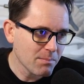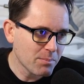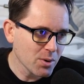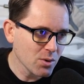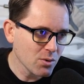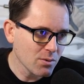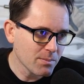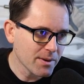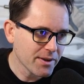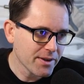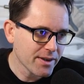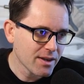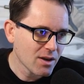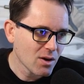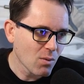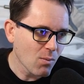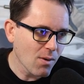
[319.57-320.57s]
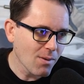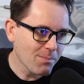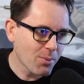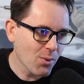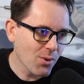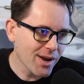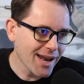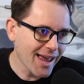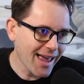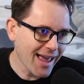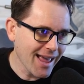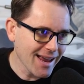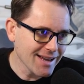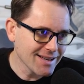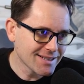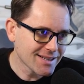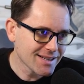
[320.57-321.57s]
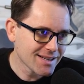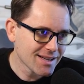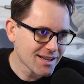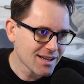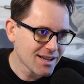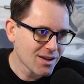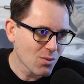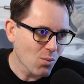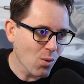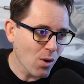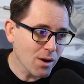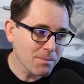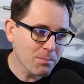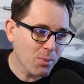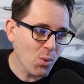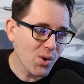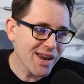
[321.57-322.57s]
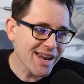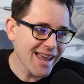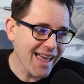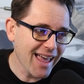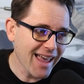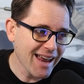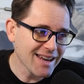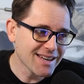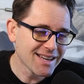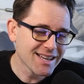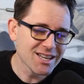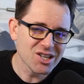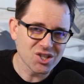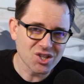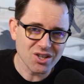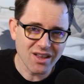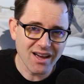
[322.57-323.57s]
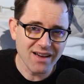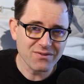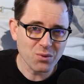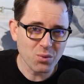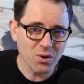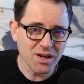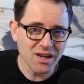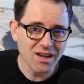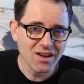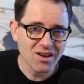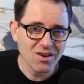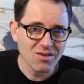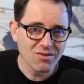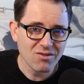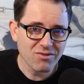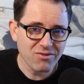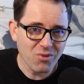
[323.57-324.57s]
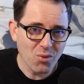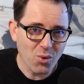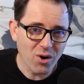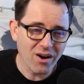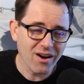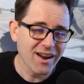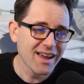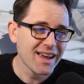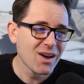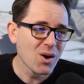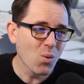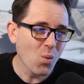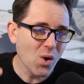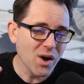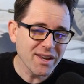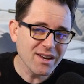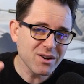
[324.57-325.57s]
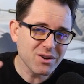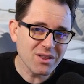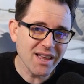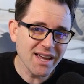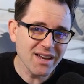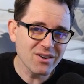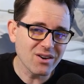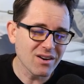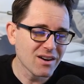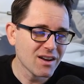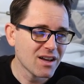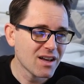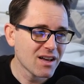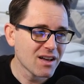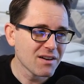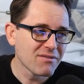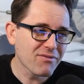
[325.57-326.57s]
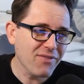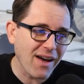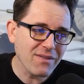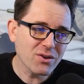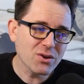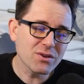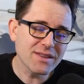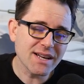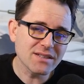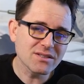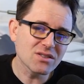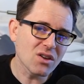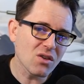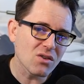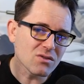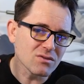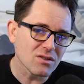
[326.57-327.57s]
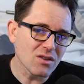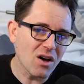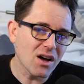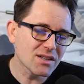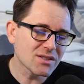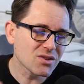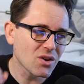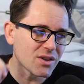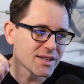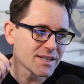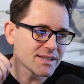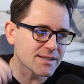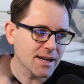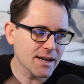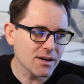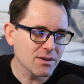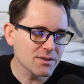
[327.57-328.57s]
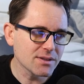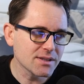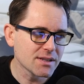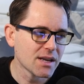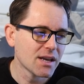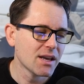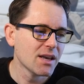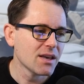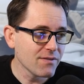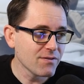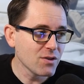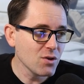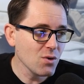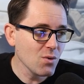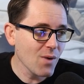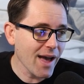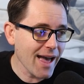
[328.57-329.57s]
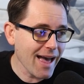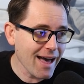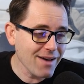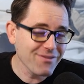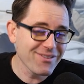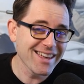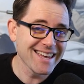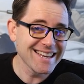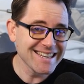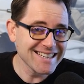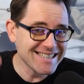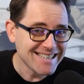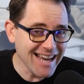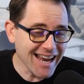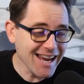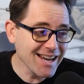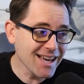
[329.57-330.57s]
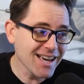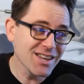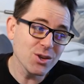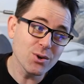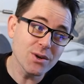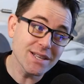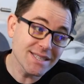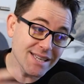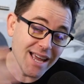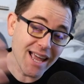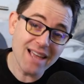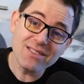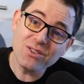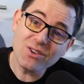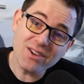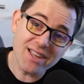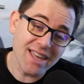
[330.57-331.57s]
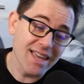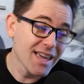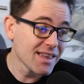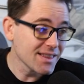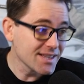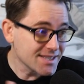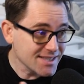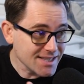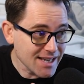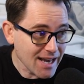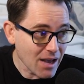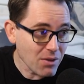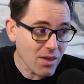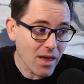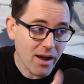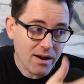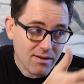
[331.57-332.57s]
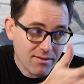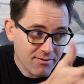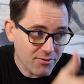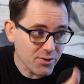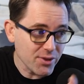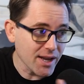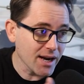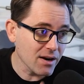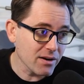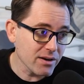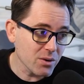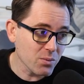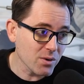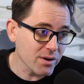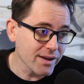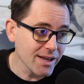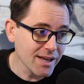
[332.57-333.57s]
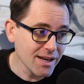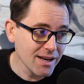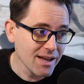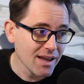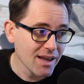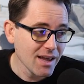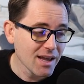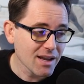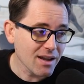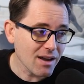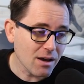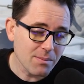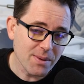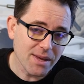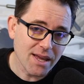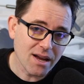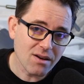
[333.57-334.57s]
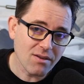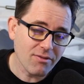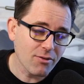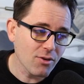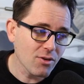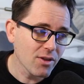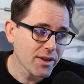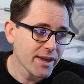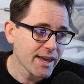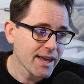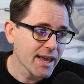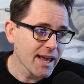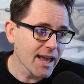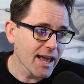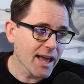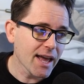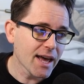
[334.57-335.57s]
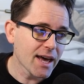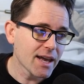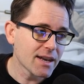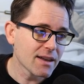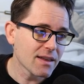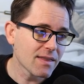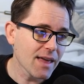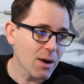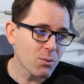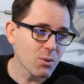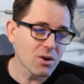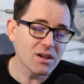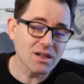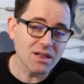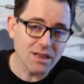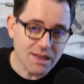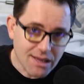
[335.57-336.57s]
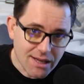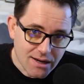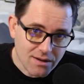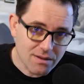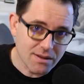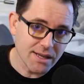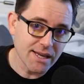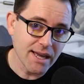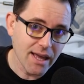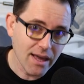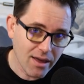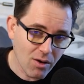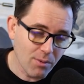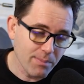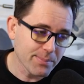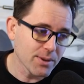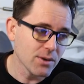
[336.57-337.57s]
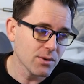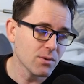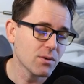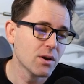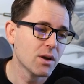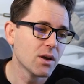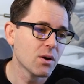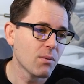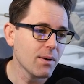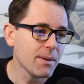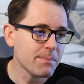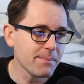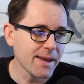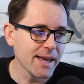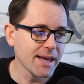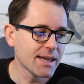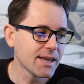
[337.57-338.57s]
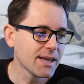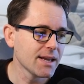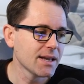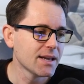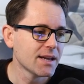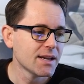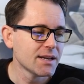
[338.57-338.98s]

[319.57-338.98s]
Boom, 1.8. 1.8 in July of 24. 1 year later, $500,000 loss on this house. If you have data, you could see, hey, look, this is an outlier for the area we're in. Got to be careful. And that will clearly help you when making